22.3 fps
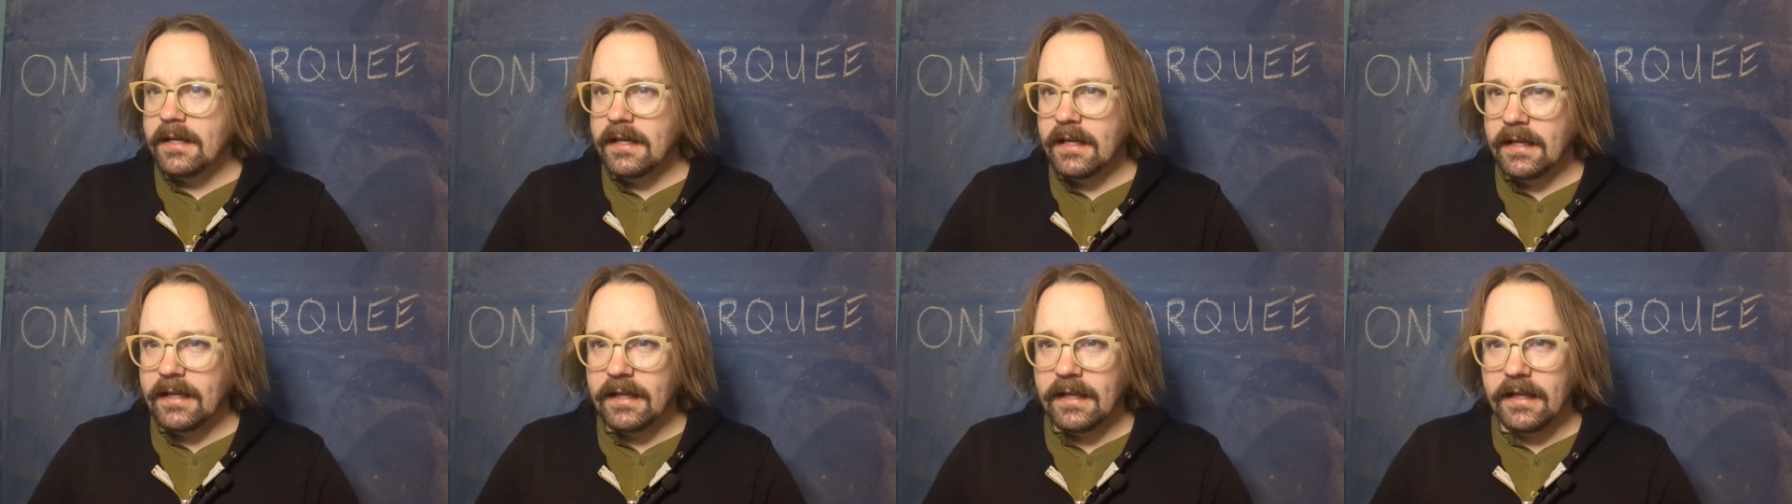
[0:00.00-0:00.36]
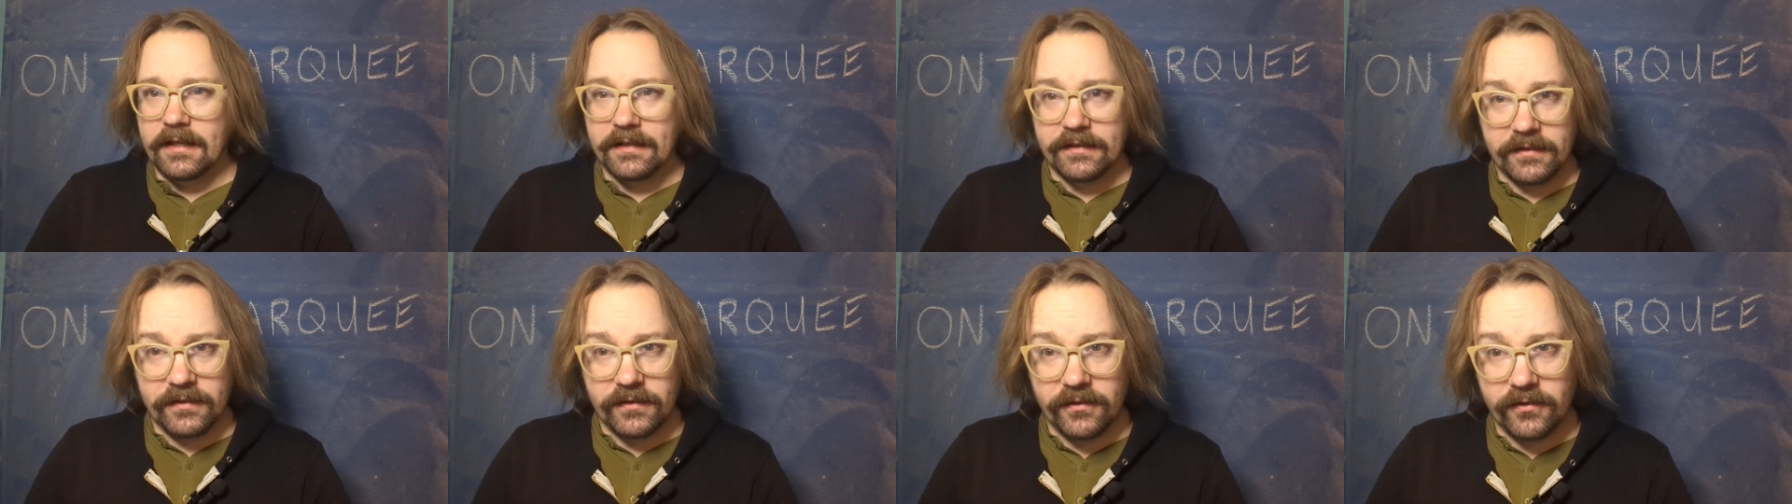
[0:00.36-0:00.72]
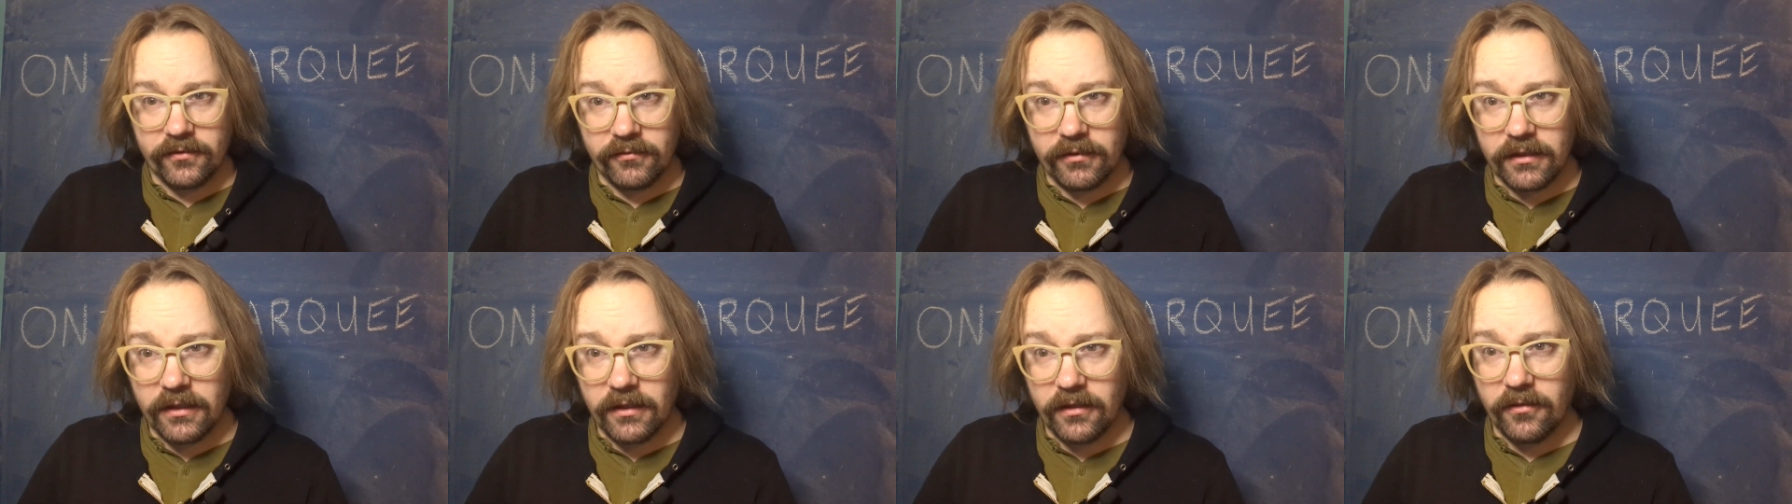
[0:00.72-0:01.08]
getting a
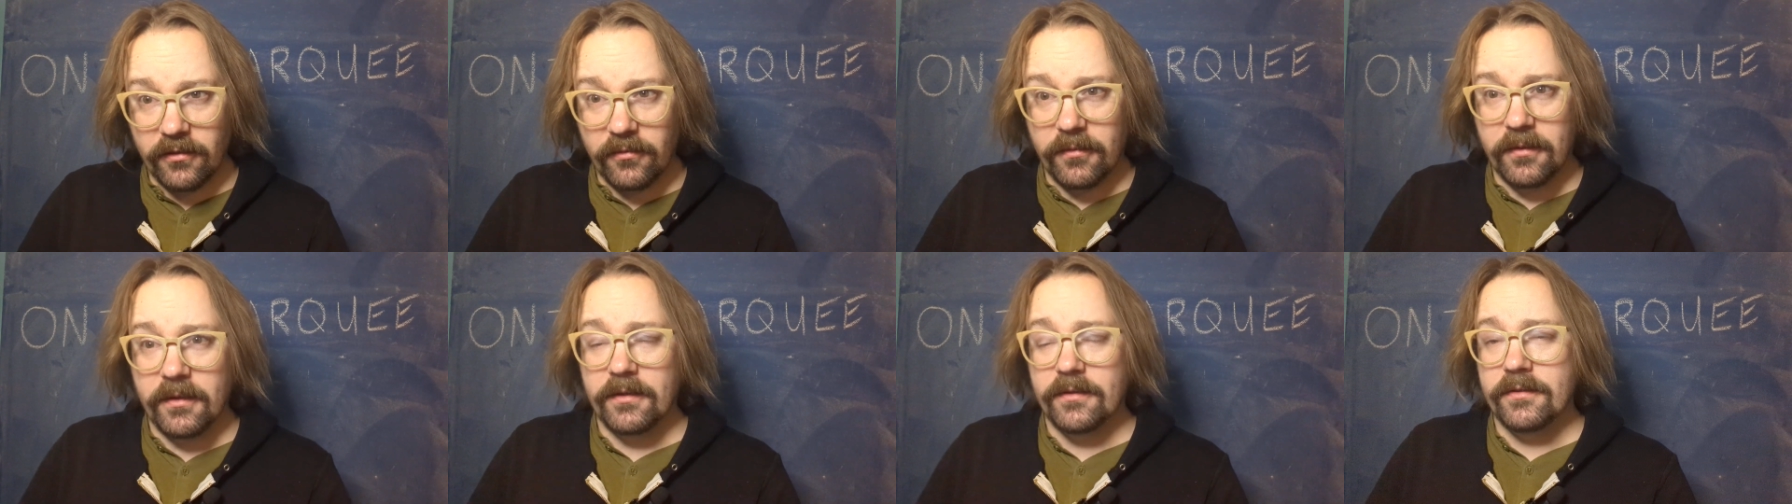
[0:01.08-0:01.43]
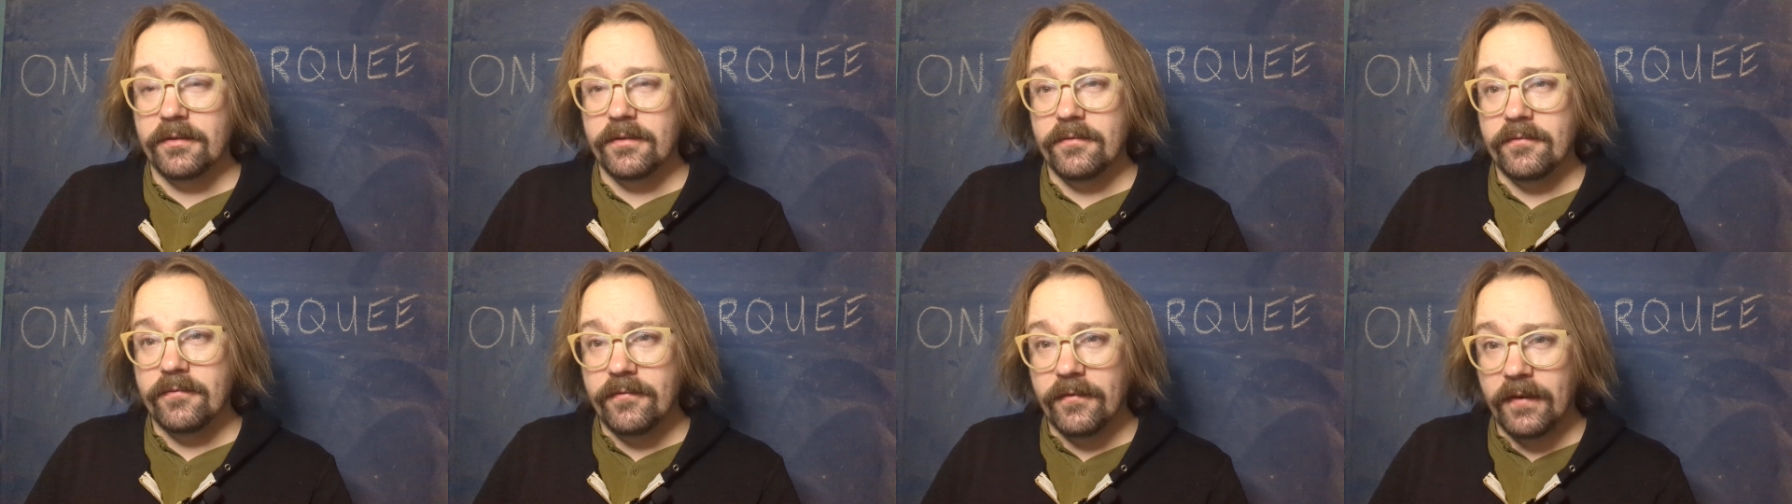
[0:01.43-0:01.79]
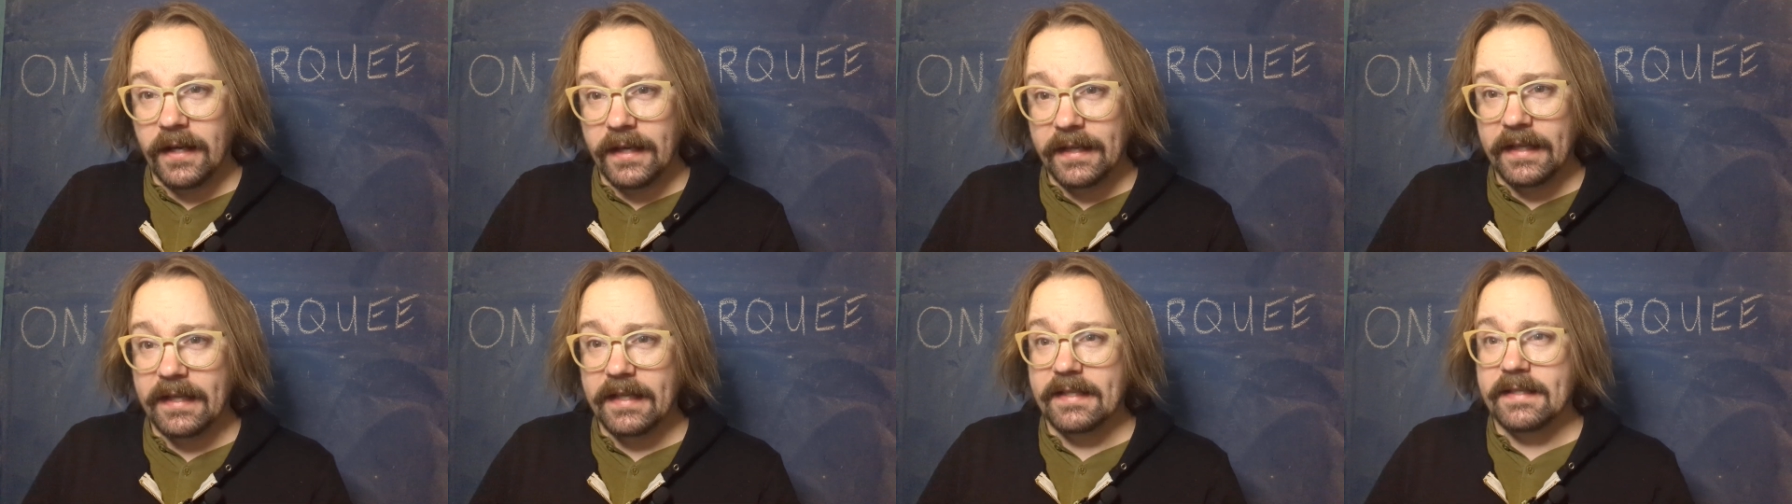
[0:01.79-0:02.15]
studio to
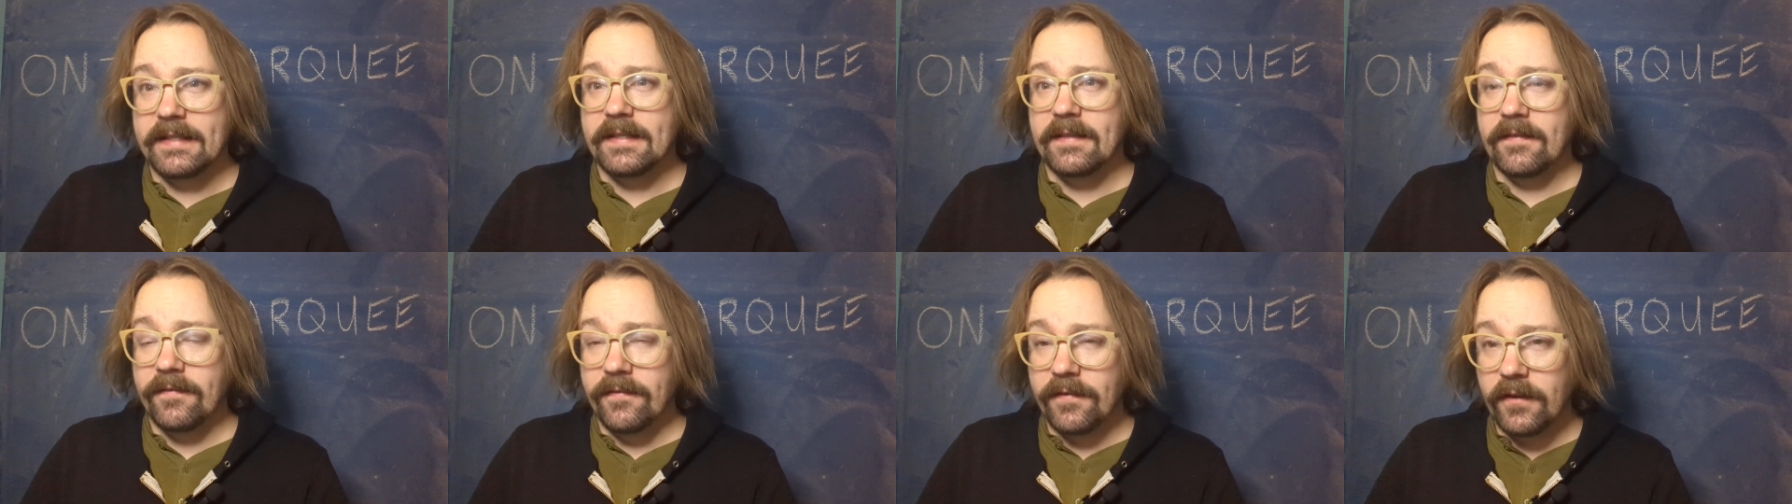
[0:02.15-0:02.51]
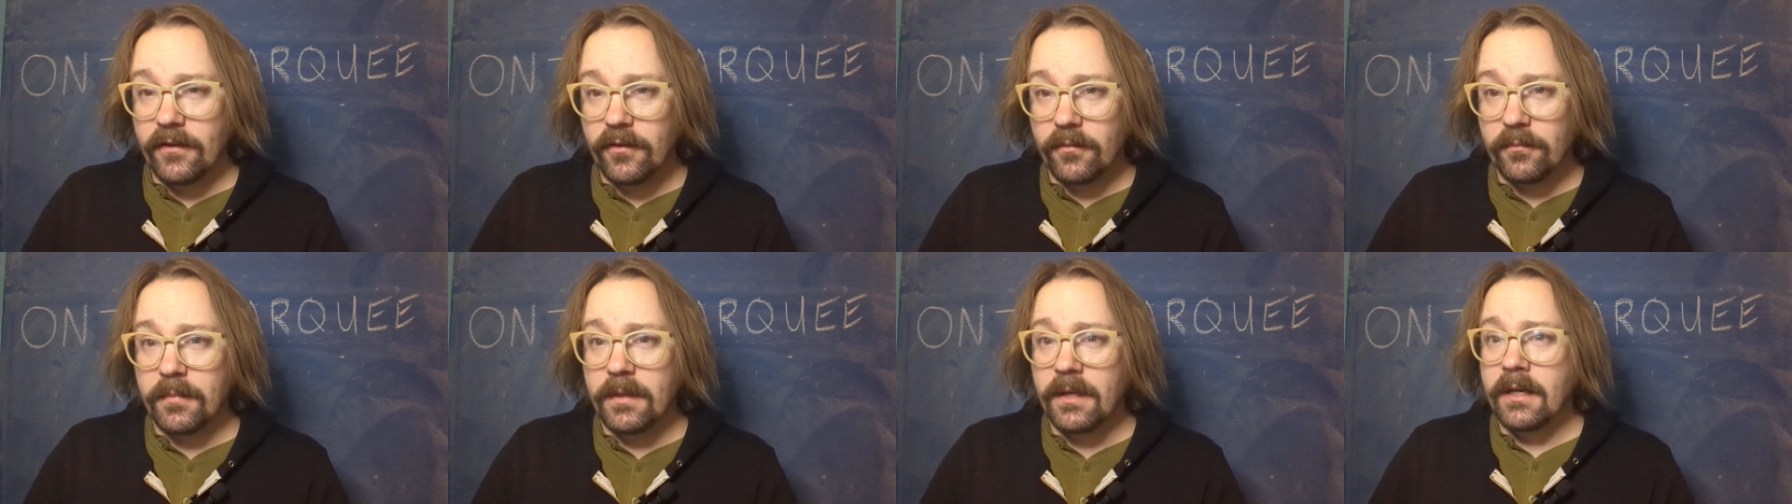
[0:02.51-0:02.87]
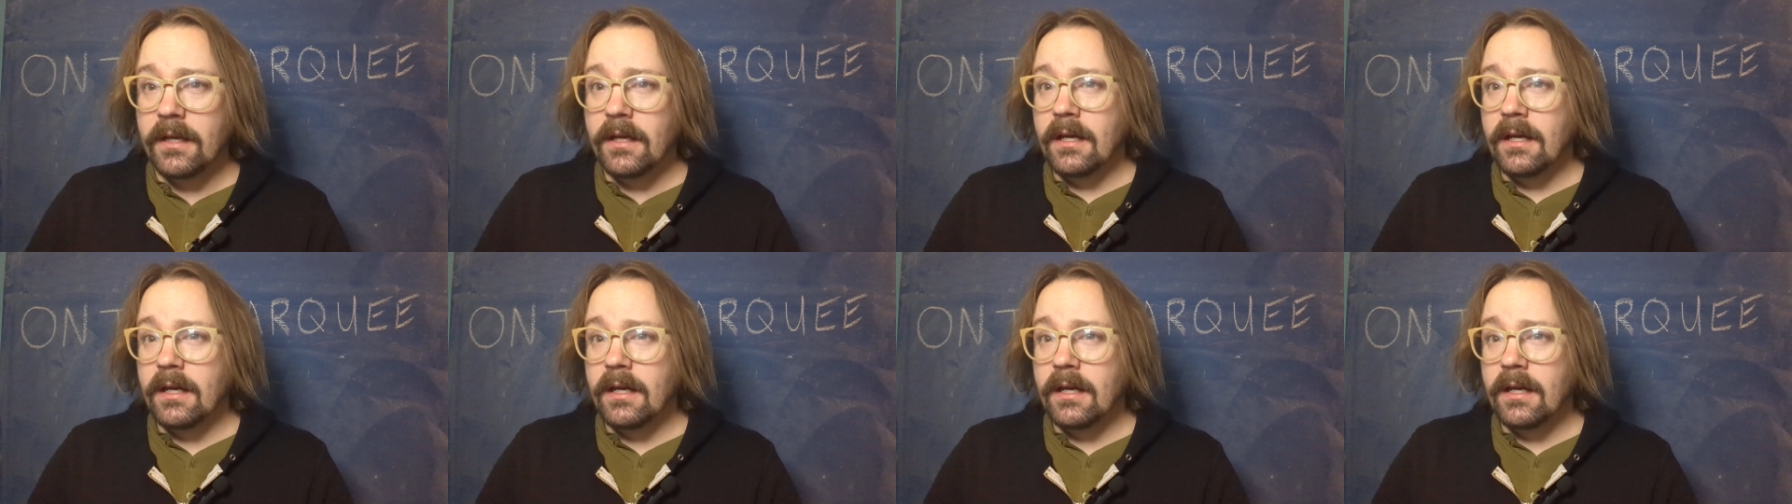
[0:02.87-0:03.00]
finance the film.